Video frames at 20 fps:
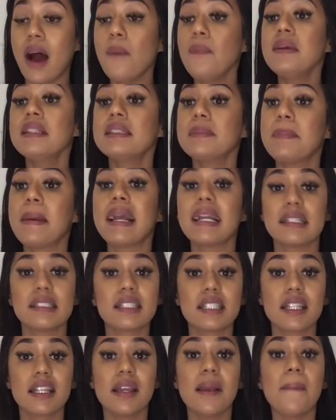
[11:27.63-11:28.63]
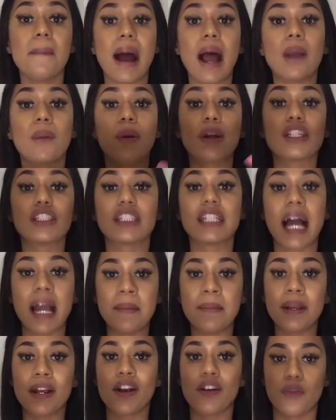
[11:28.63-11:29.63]
was basically my worst
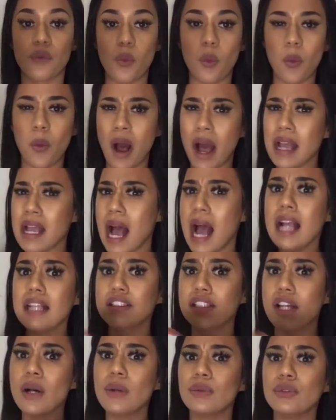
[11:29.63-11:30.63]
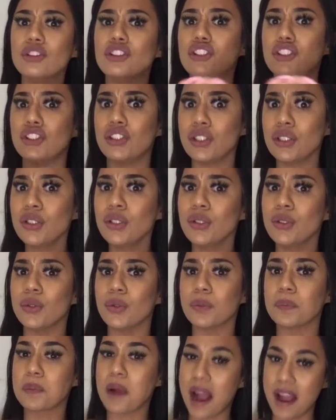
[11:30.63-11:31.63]
nightmare of why I don't
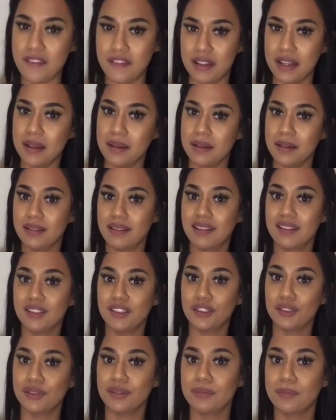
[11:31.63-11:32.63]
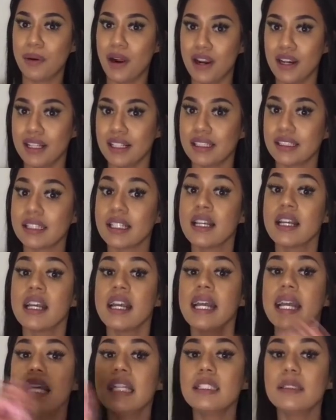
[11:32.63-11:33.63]
do private parties.
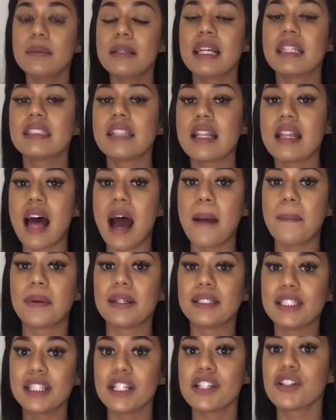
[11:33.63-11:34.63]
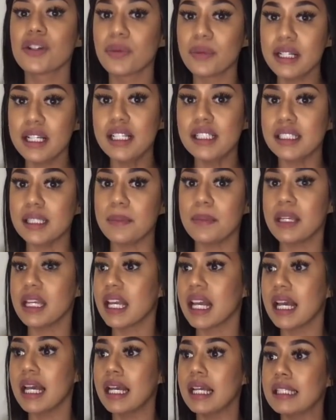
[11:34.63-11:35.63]
Is because of that particular reason.
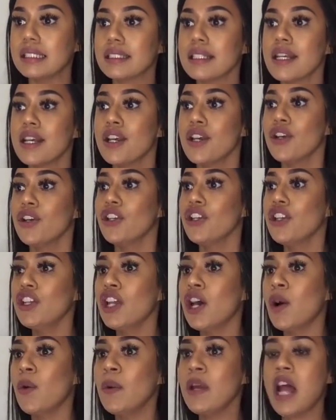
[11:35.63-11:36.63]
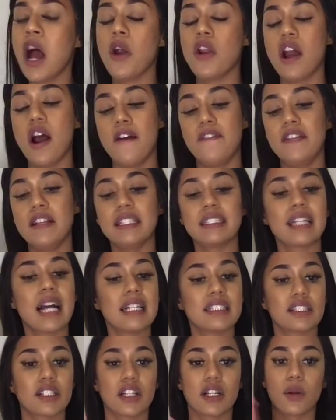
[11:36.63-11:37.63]
Because, you know, we don't know if these
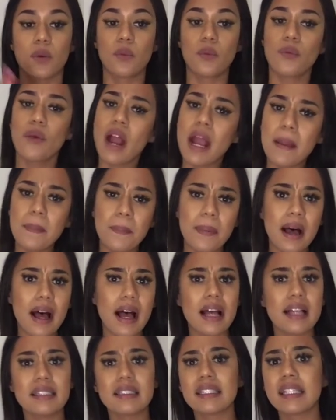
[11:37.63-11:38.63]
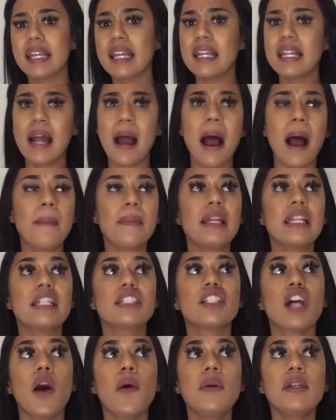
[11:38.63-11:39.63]
guys are going to rape us, kidnap. I mean,
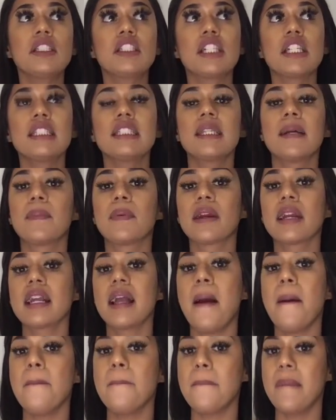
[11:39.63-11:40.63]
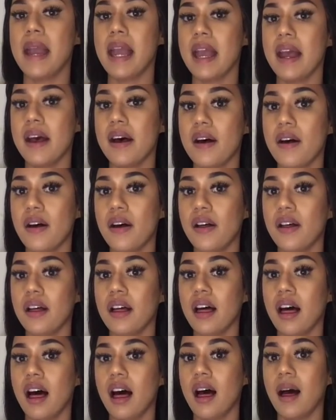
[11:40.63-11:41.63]
it's always good to bring a male,